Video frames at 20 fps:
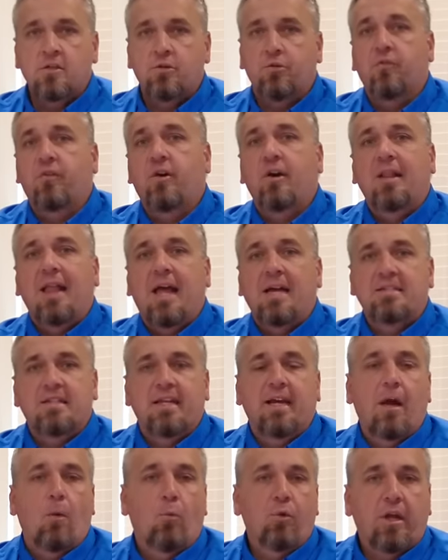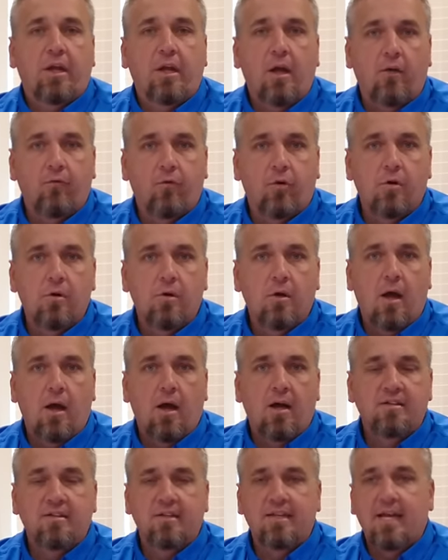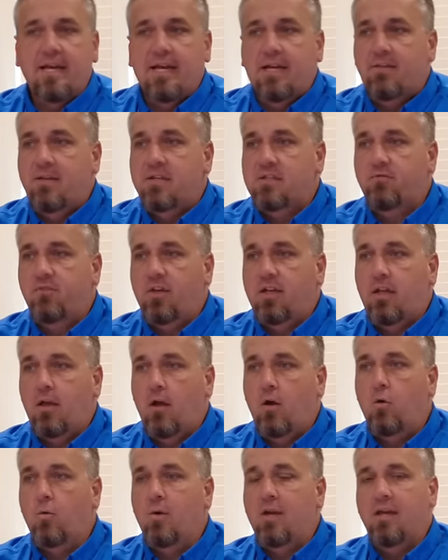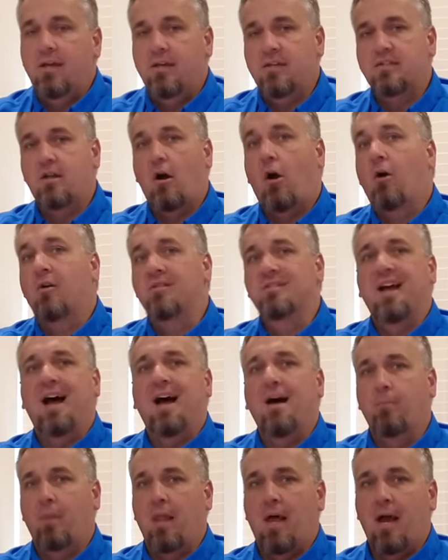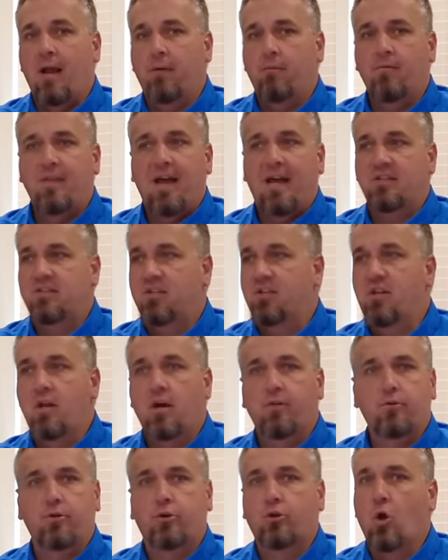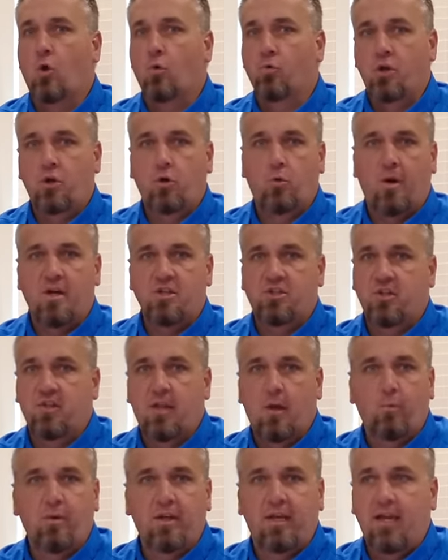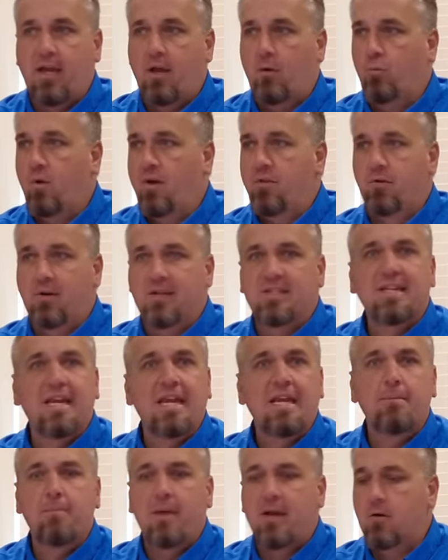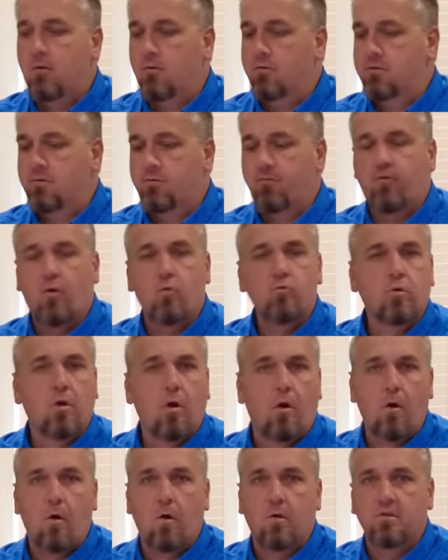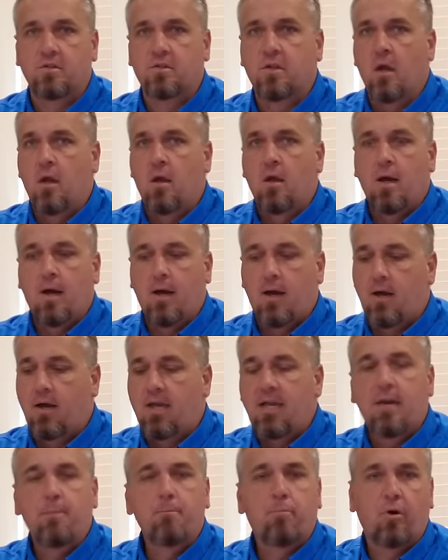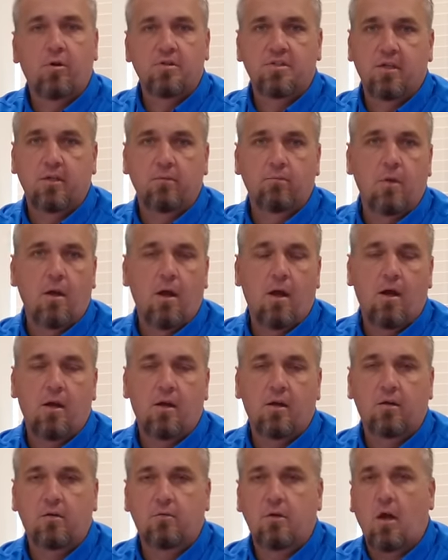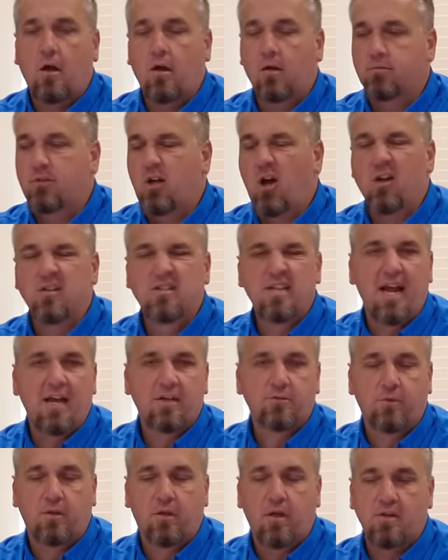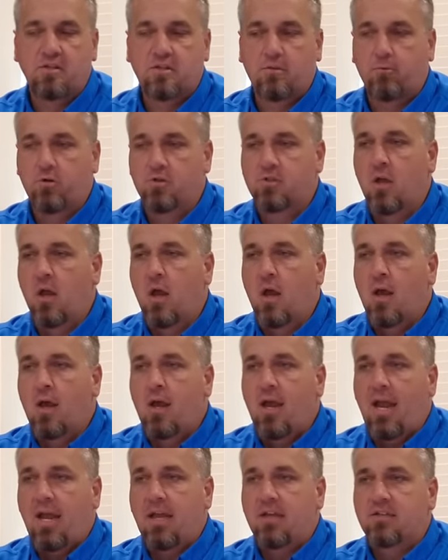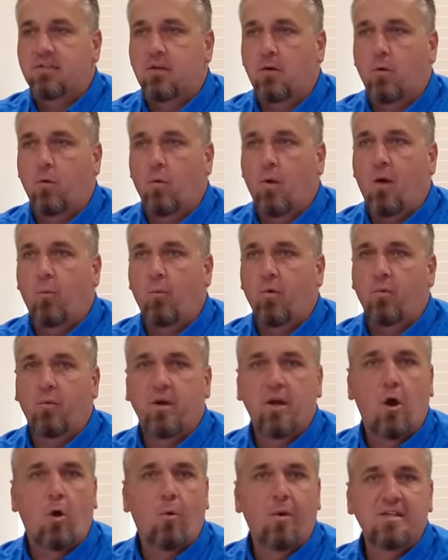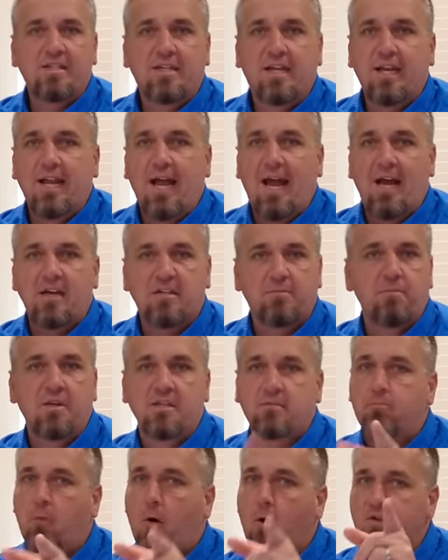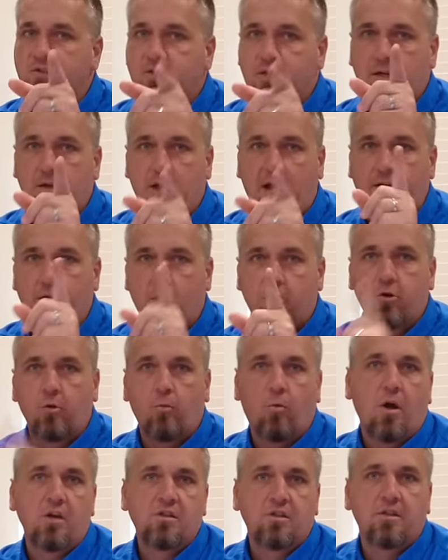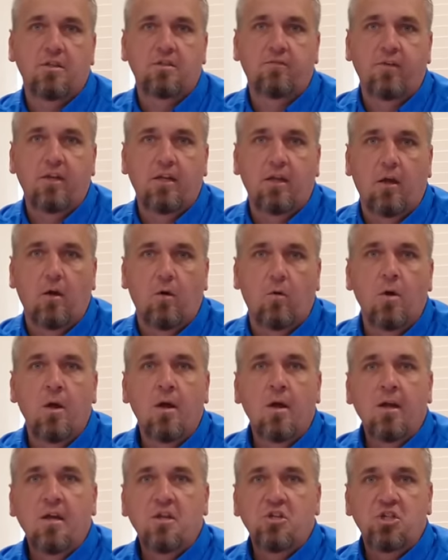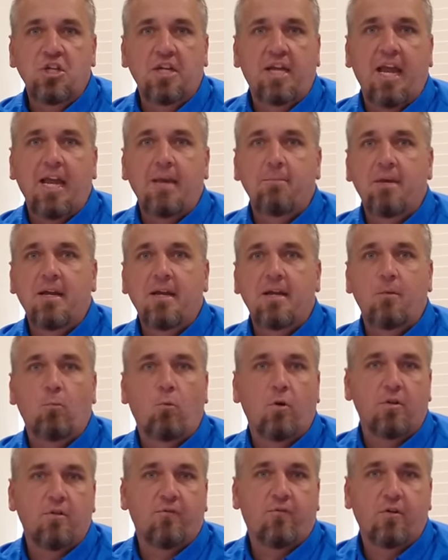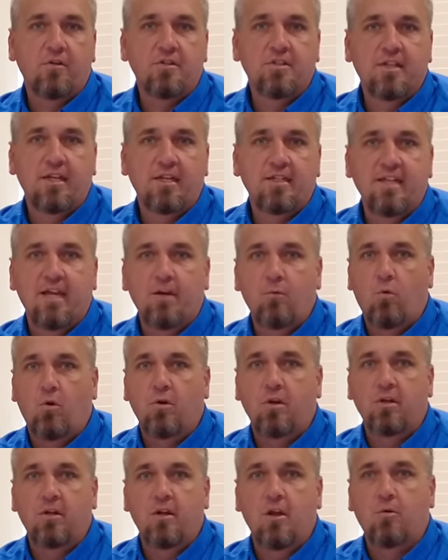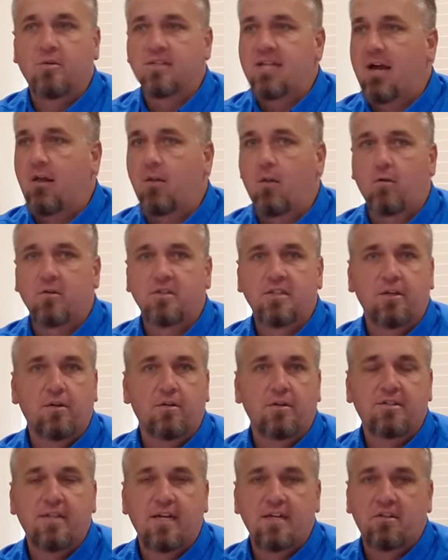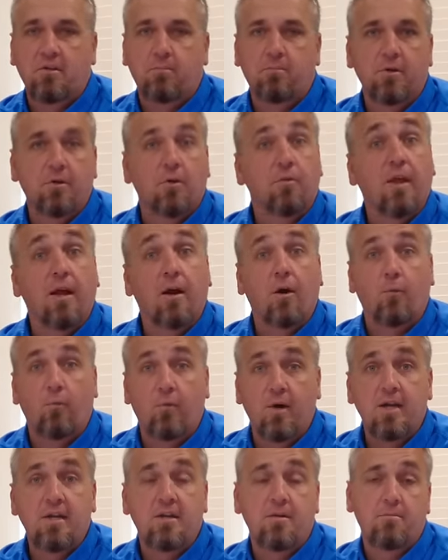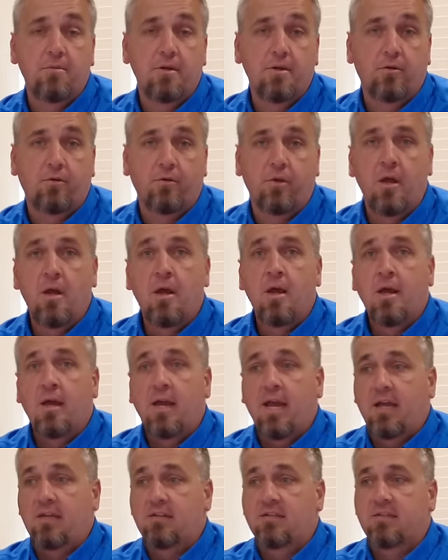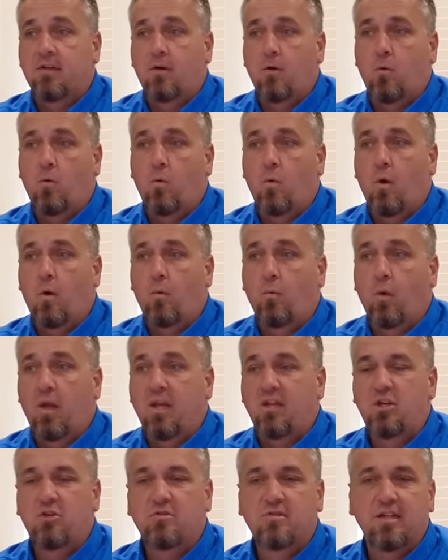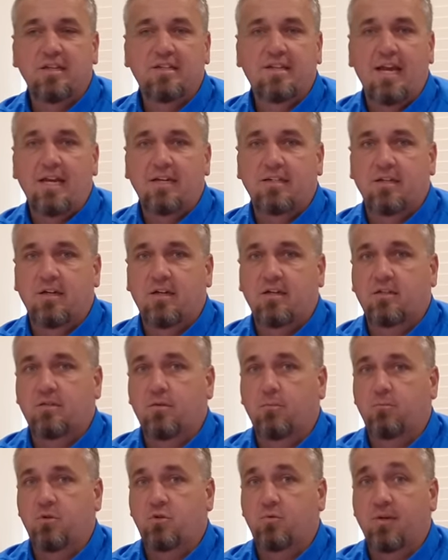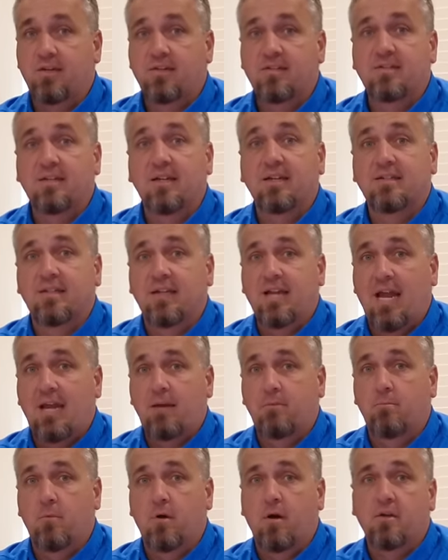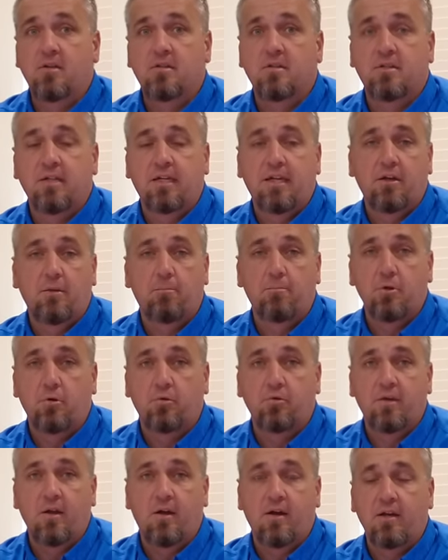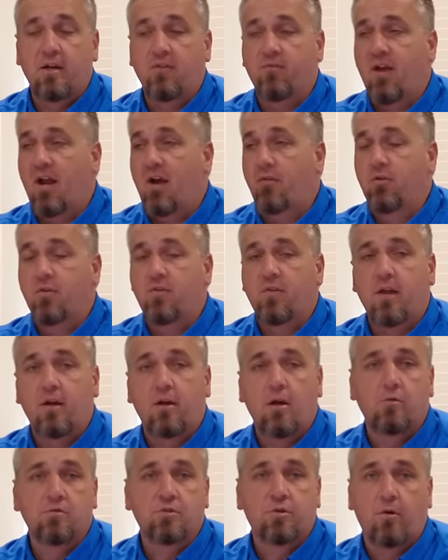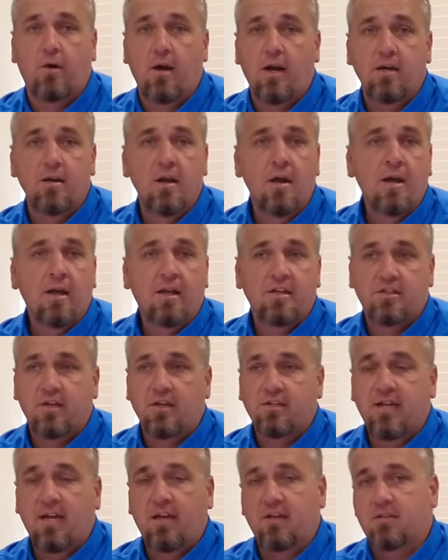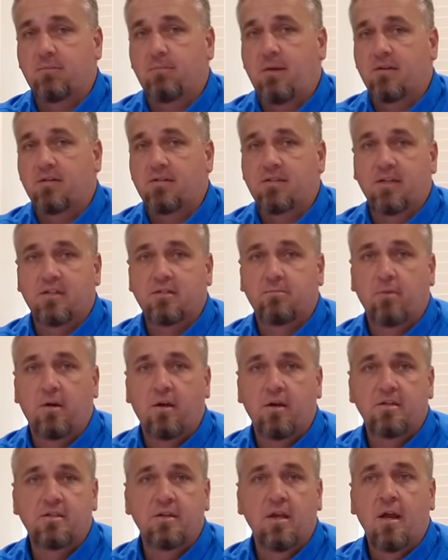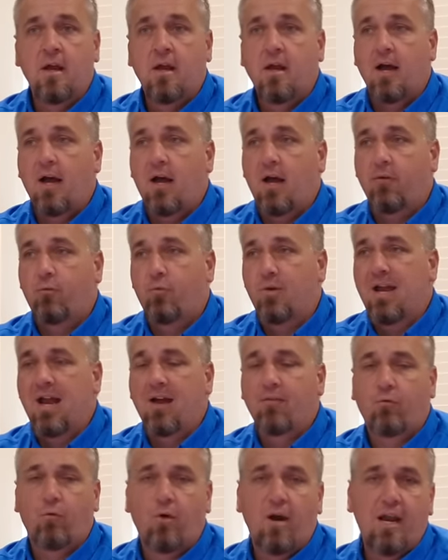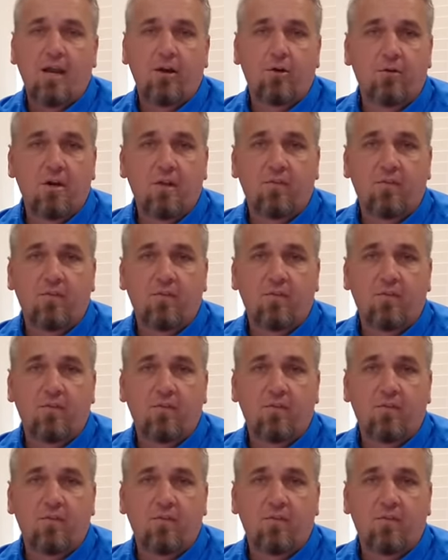So the very last thing I want to cover uh, today in this video is our timeline. That's another golden question that we get, whether it's emails, phone calls, uh, in-person uh, co contacts with customers. And so we always get asked, Miss Marcy, I know you're watching this video. She came in, and one of the first things they wanted to know is how long is it going to take to build? They are ready to build. And so it usually takes us between six and eight months to get a build done. If everything goes great, it's going to take us about six months. Uh, if we have rain or